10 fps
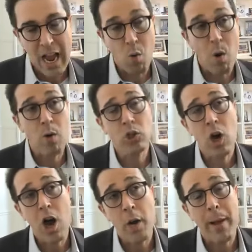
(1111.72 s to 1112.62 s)
And while we're
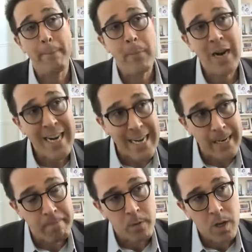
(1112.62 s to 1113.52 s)
talking about
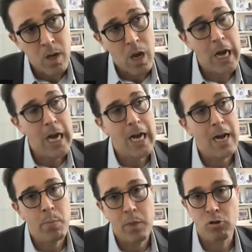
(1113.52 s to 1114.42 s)
money,
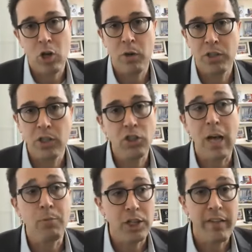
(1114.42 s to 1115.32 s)
um, there's always the
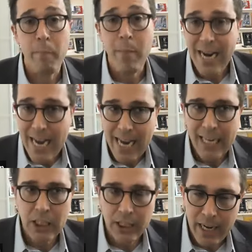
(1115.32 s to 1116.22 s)
subject of Medicaid
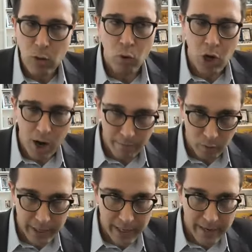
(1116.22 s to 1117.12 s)
estate recovery.